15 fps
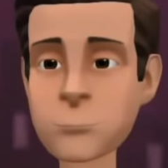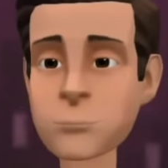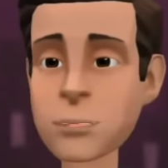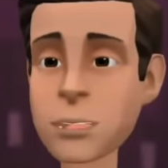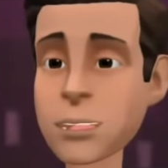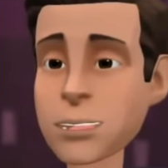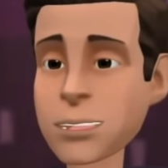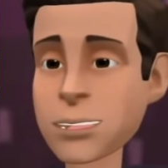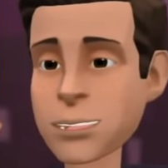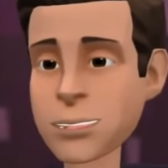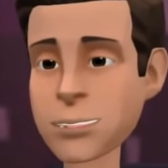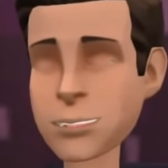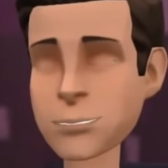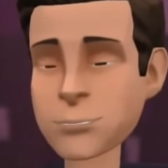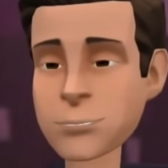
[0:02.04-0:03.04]
Hey
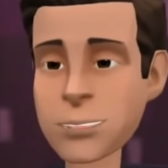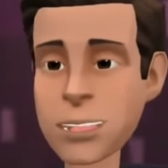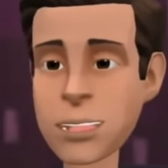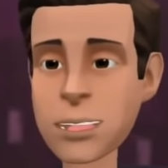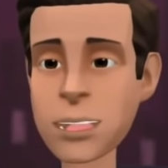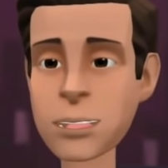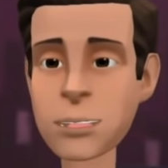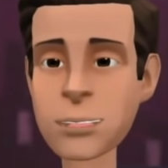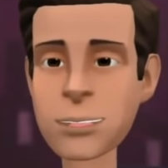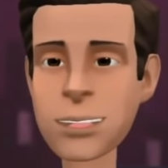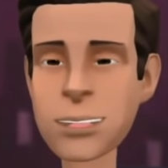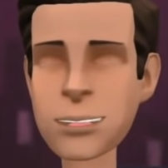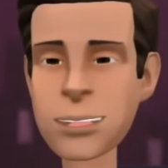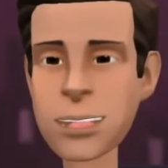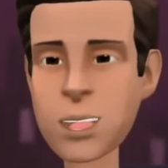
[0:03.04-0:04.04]
guys, it's nice
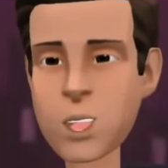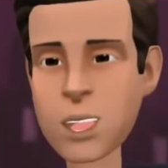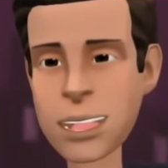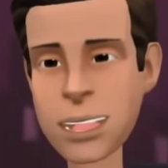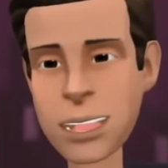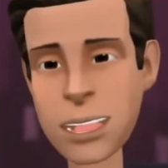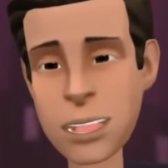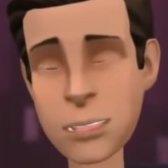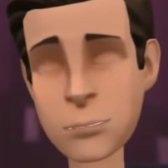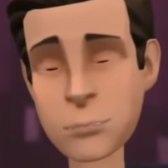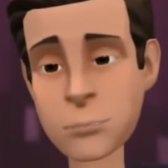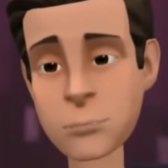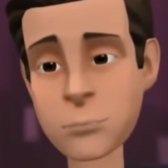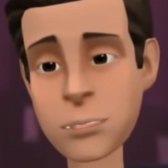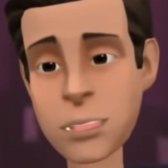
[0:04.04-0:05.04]
to see you again.
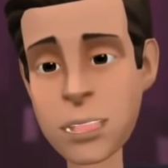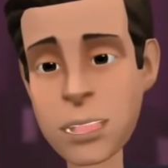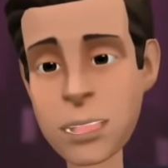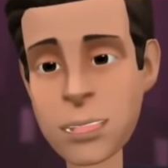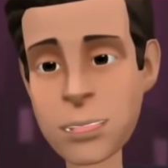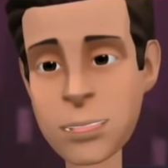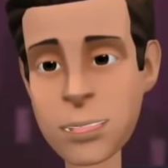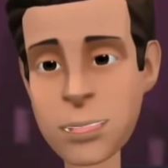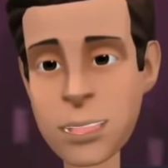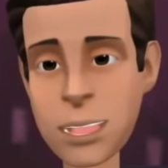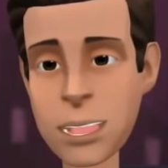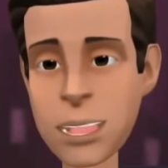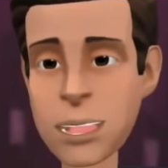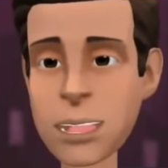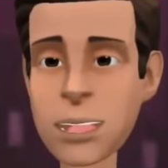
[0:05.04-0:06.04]
Today is
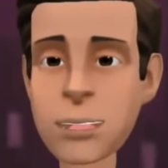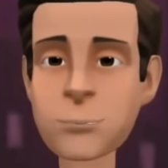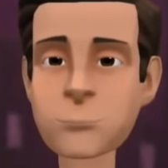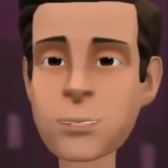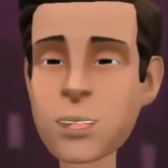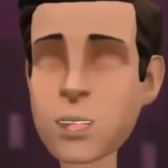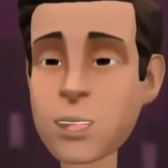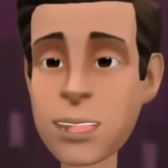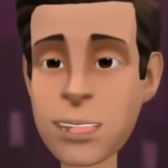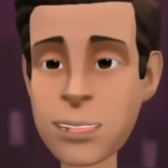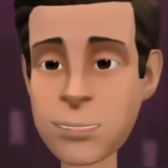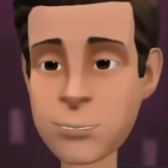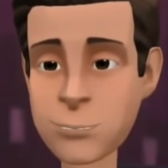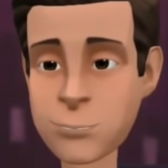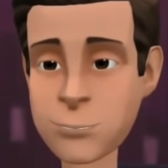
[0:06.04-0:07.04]
Ashton's
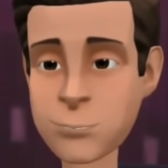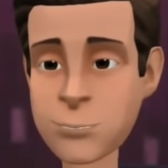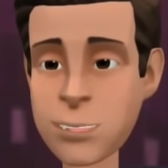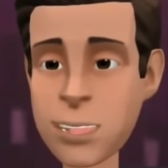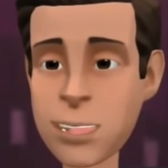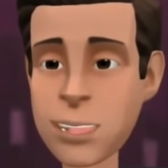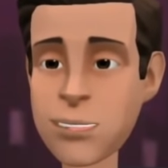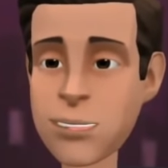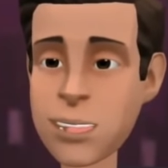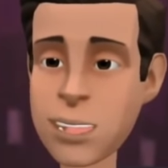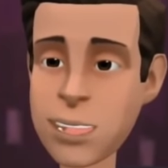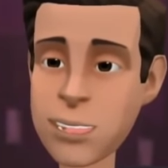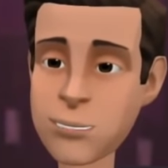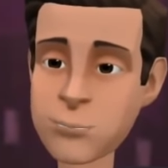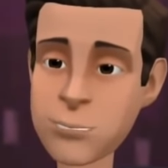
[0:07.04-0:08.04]
birthday. He's a
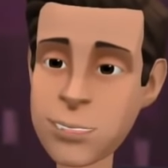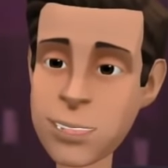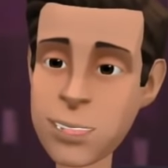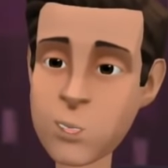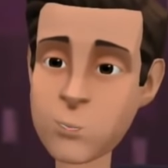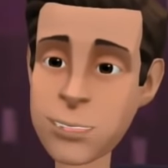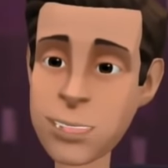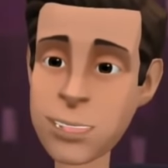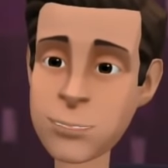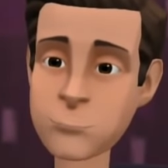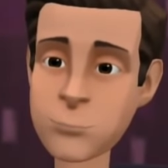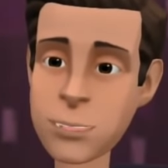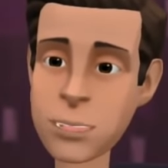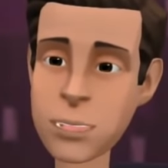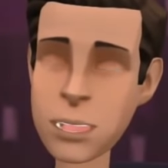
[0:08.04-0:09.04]
friend of mine who makes
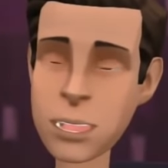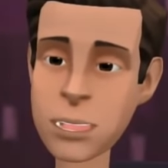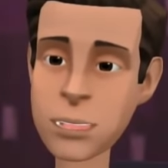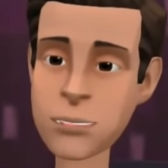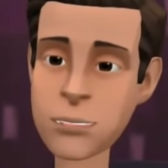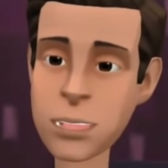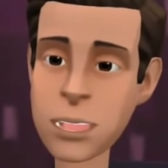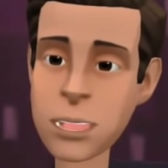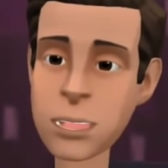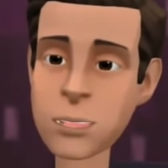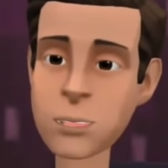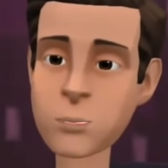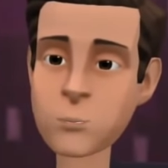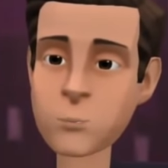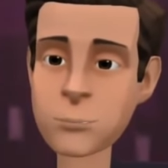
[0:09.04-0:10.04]
Plotagon
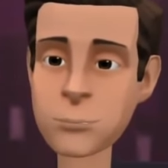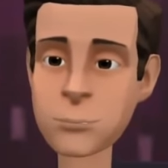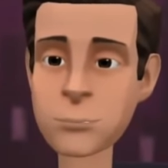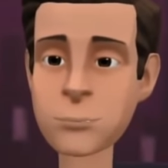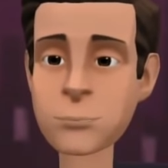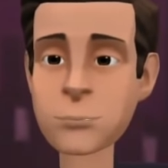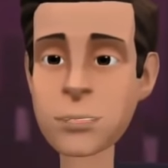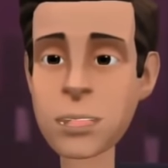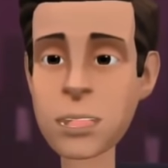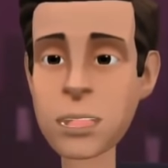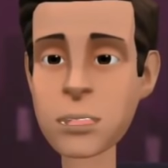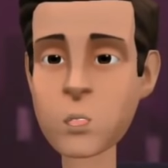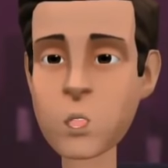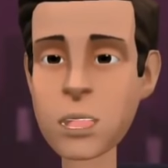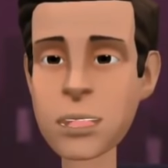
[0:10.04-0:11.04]
videos. He
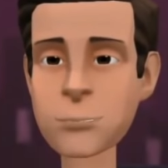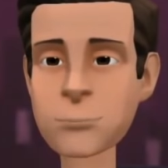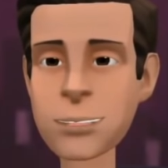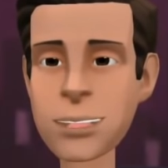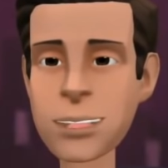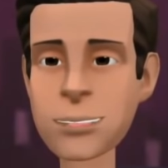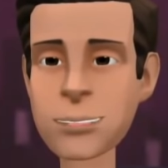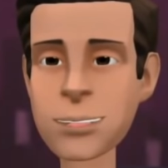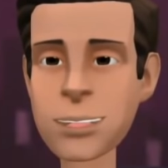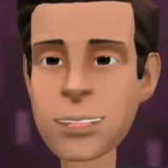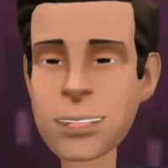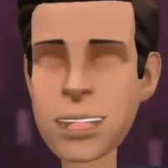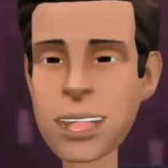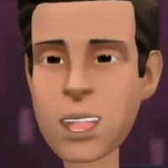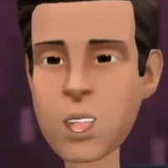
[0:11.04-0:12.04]
has
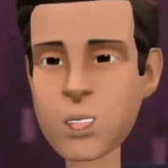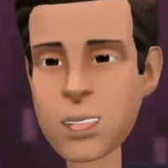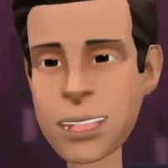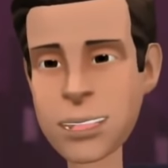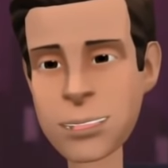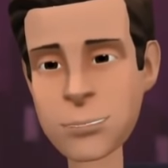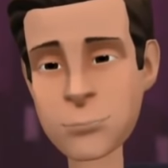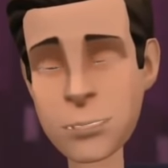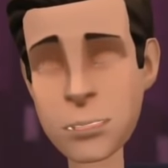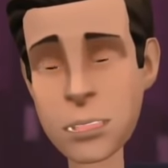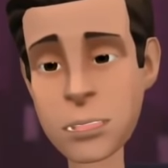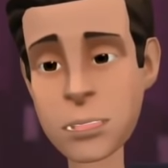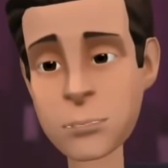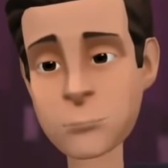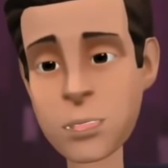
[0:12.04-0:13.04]
1.6 thousand
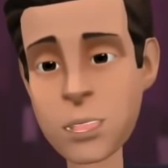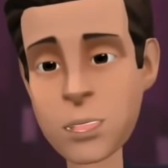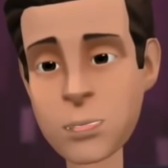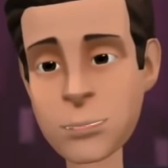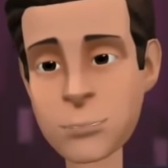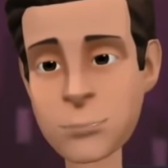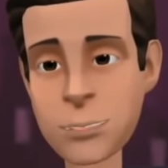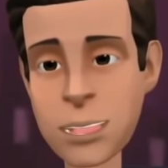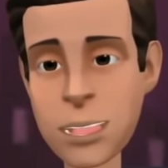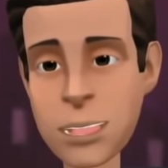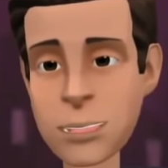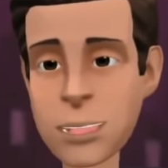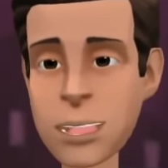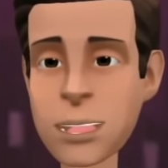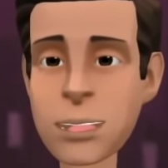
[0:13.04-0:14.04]
subscribers, and
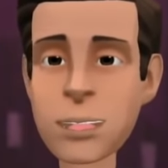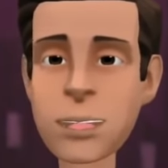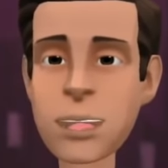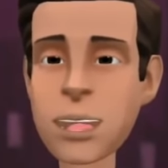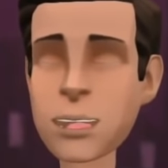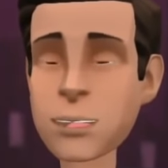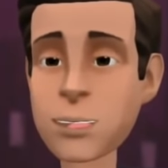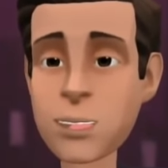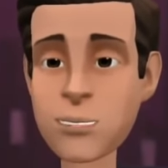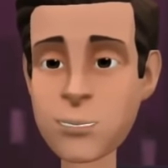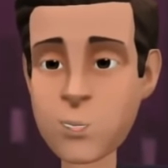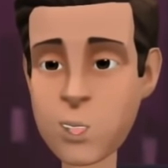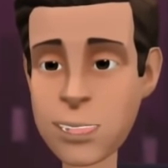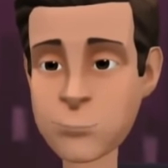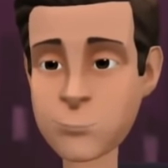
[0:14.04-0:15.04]
I think he
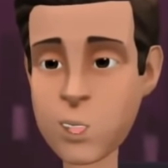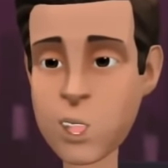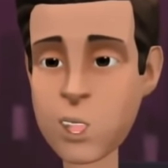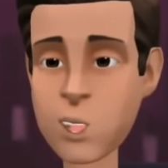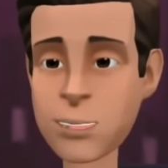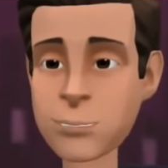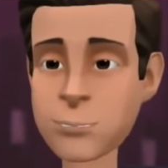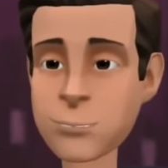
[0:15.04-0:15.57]
deserves way more.